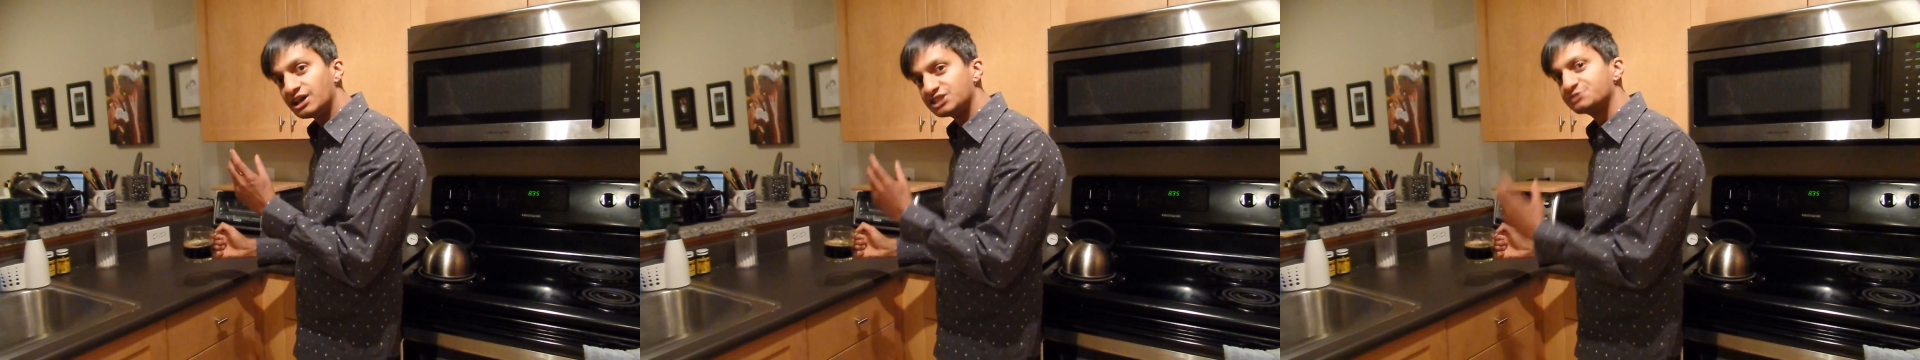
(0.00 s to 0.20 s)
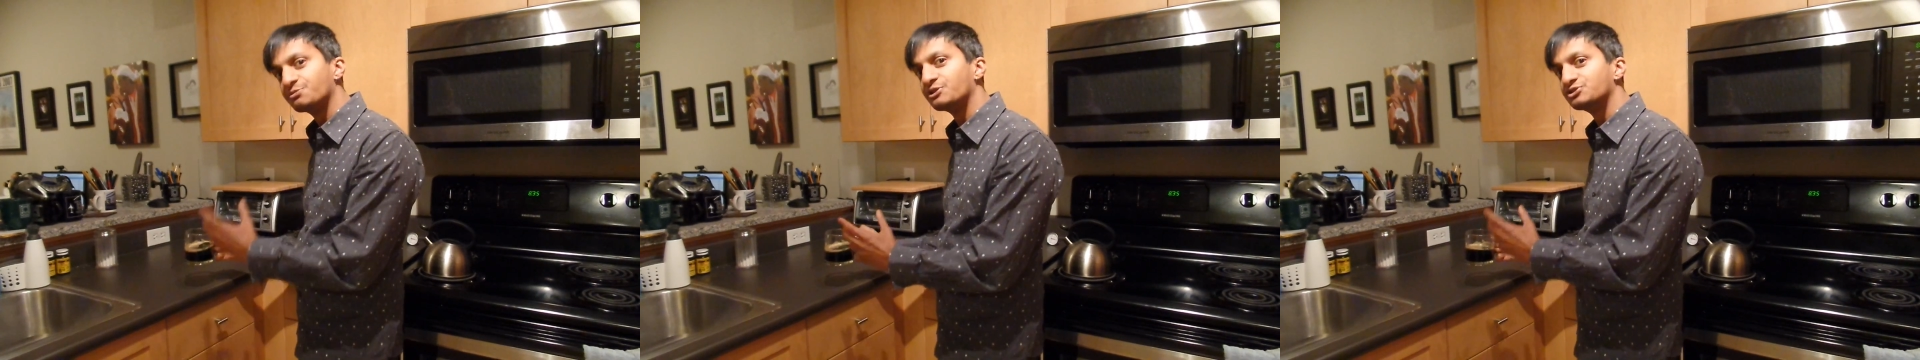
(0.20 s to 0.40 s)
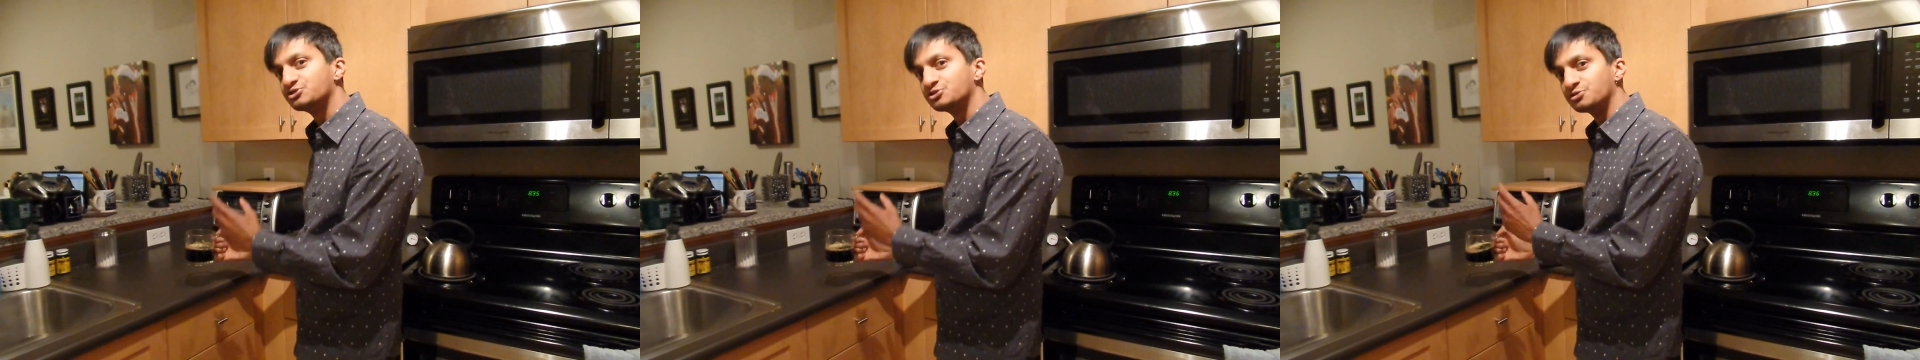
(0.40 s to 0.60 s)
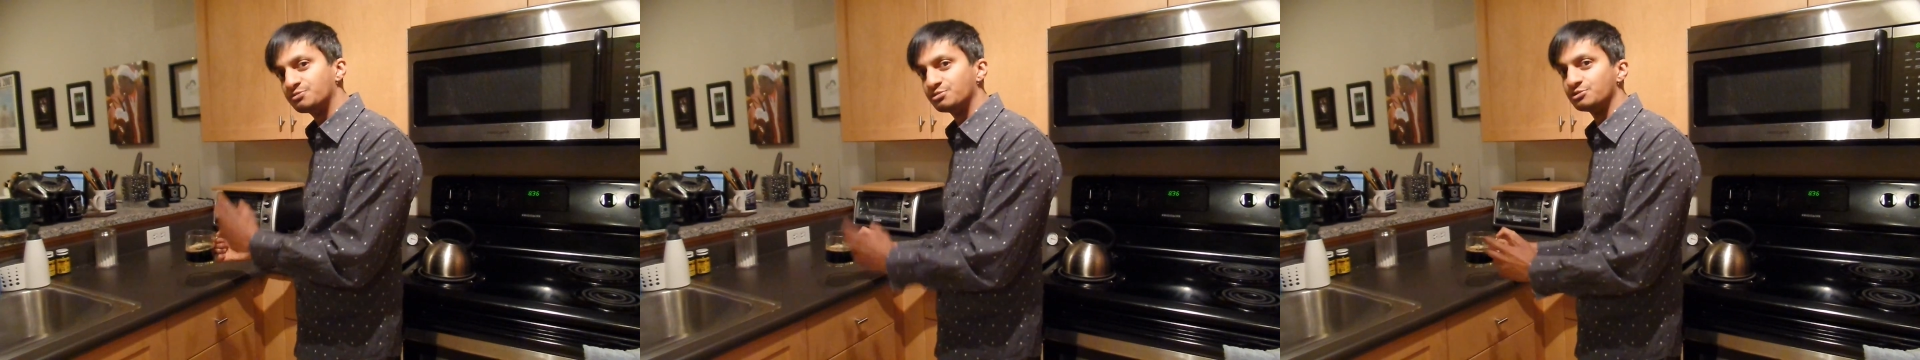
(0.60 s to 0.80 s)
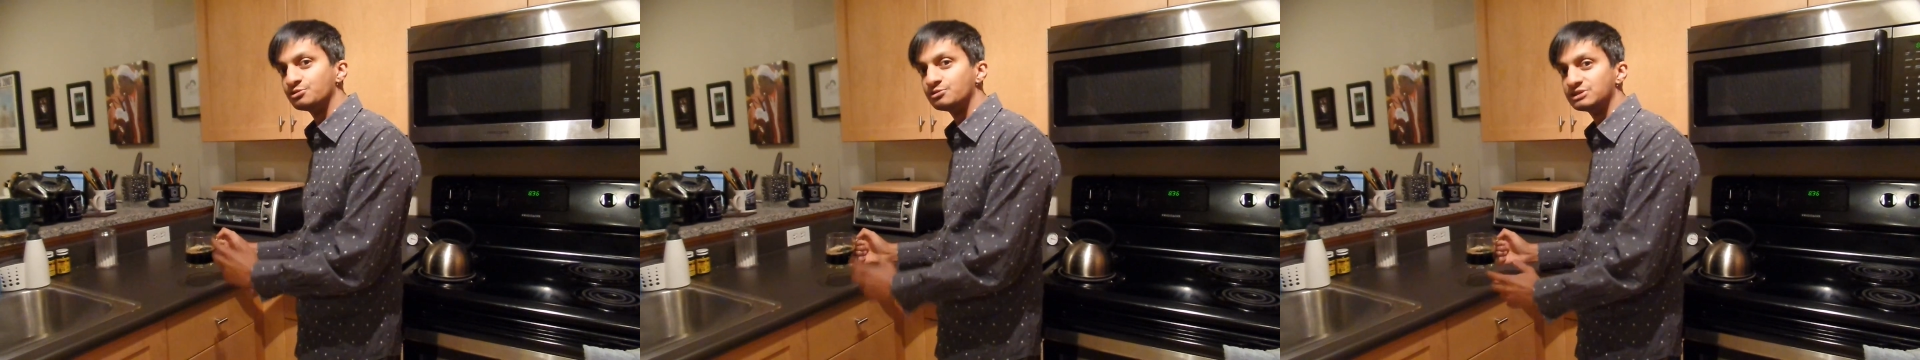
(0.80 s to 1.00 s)
espresso
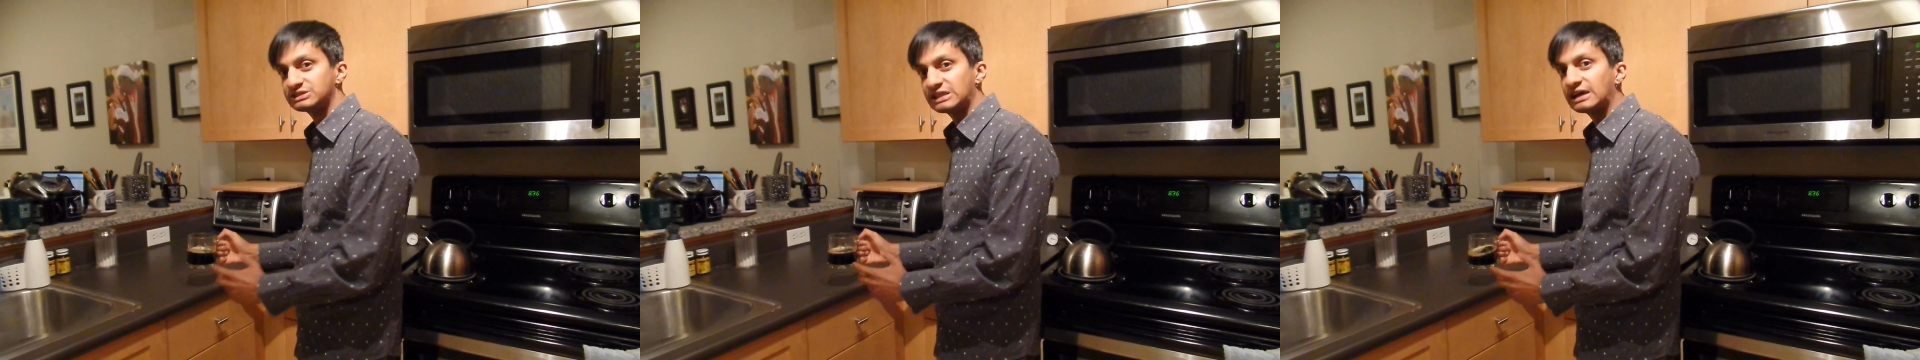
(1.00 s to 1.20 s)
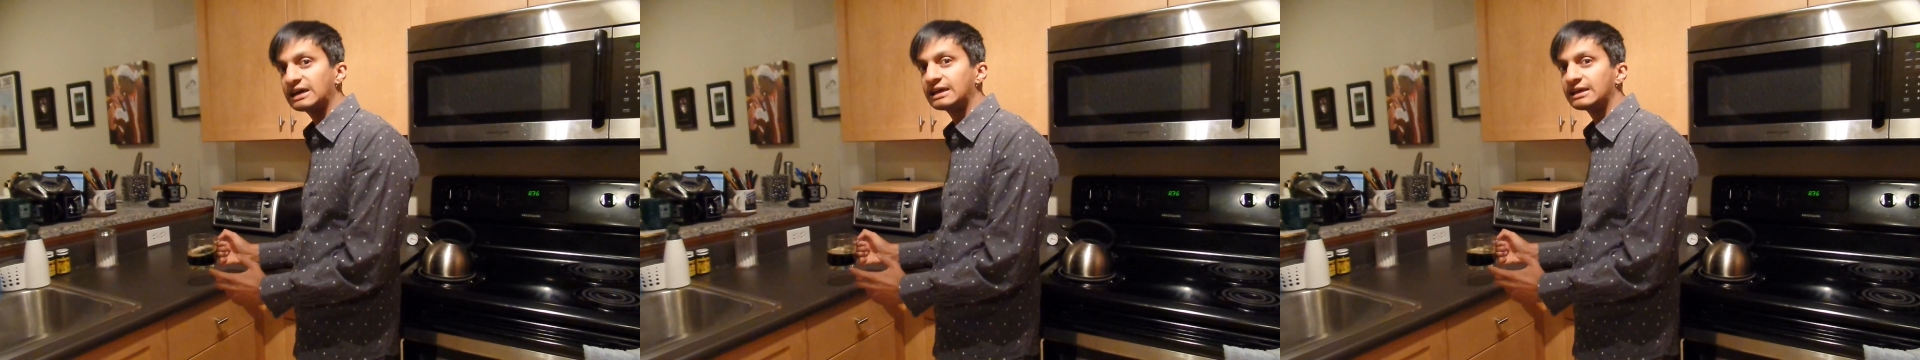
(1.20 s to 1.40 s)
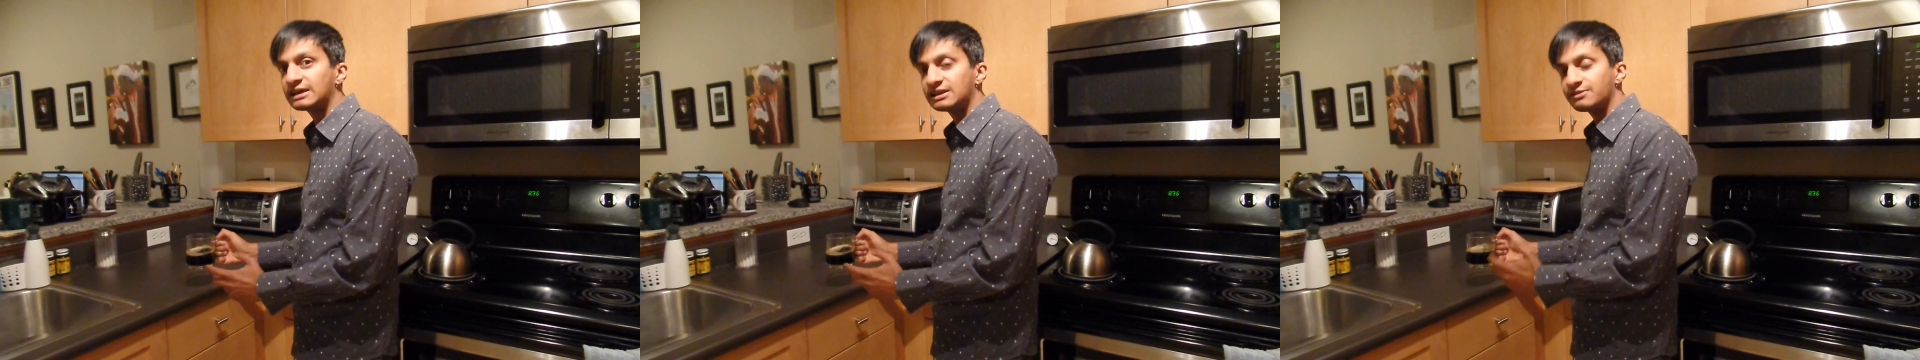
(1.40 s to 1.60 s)
brew is like.